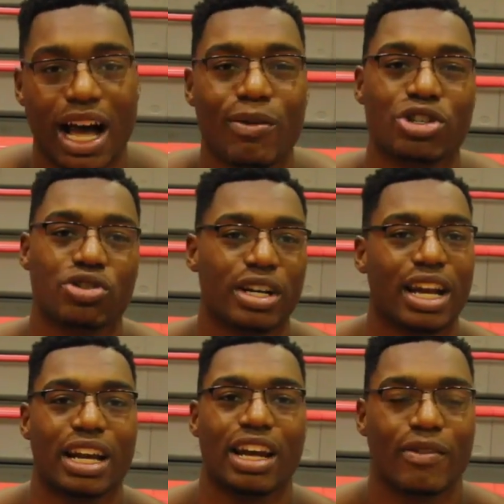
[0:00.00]
I was straight,
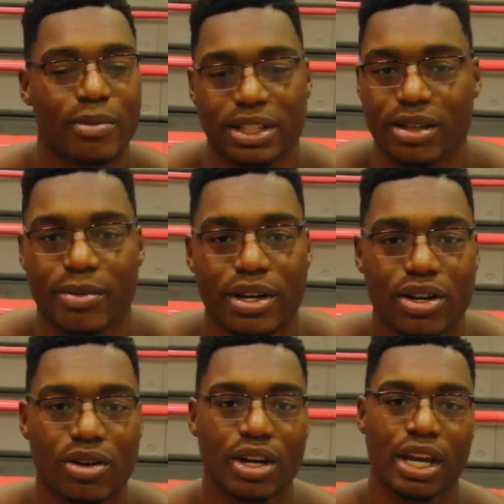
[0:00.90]
that I never missed a
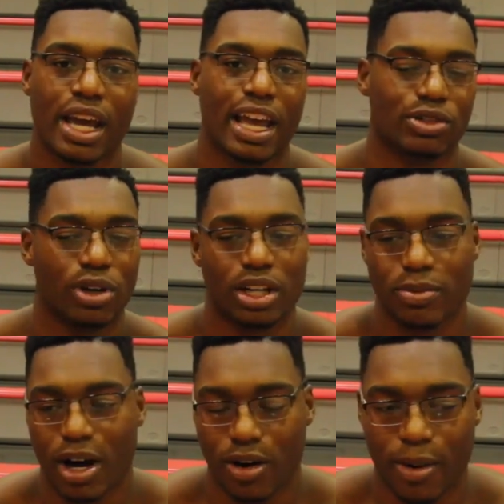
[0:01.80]
meal, as well
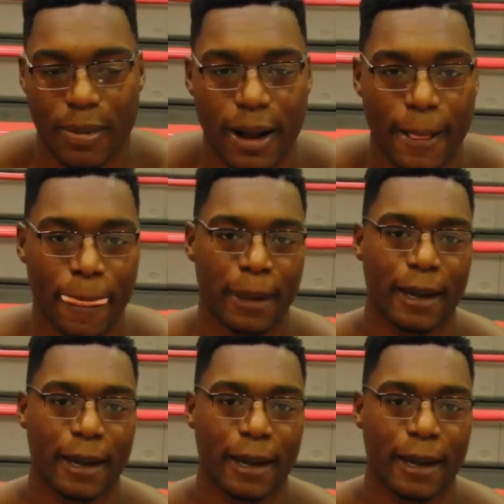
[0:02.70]
as my grandma.